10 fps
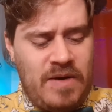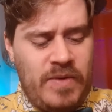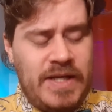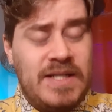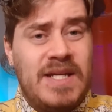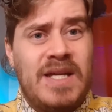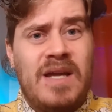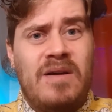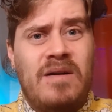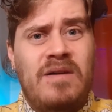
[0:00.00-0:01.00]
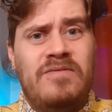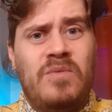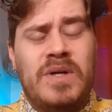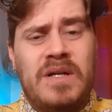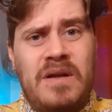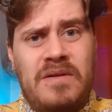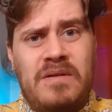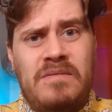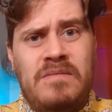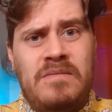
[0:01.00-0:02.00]
can take care of one another,
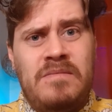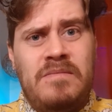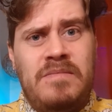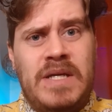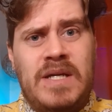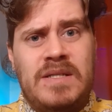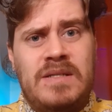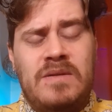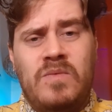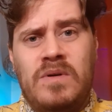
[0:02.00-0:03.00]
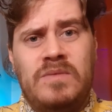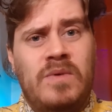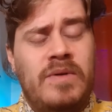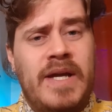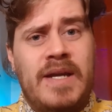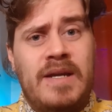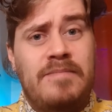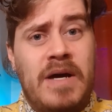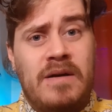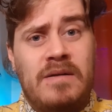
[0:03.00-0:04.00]
because the world won't get any
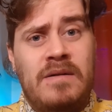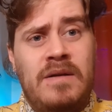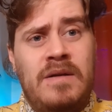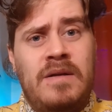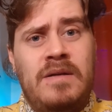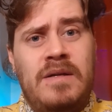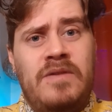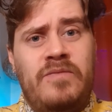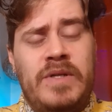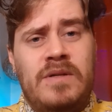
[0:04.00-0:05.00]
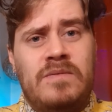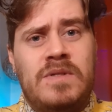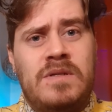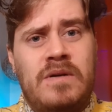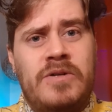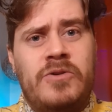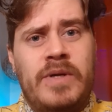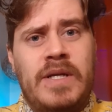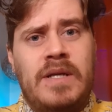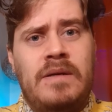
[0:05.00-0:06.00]
better if we don't start
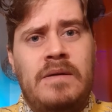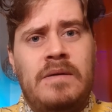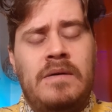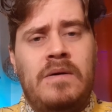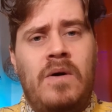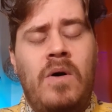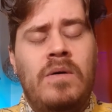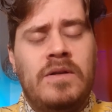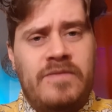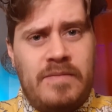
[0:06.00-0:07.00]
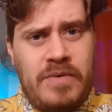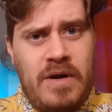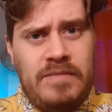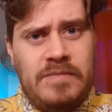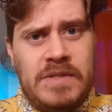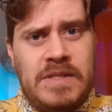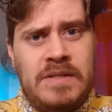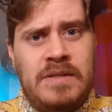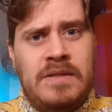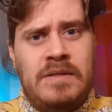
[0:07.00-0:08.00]
treating all of our problems
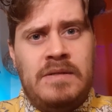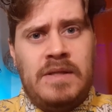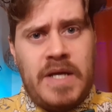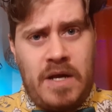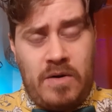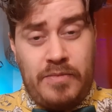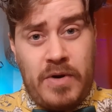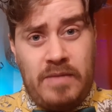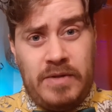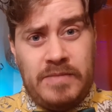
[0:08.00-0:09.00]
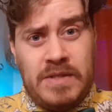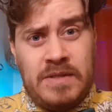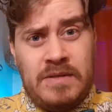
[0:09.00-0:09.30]
like our problems.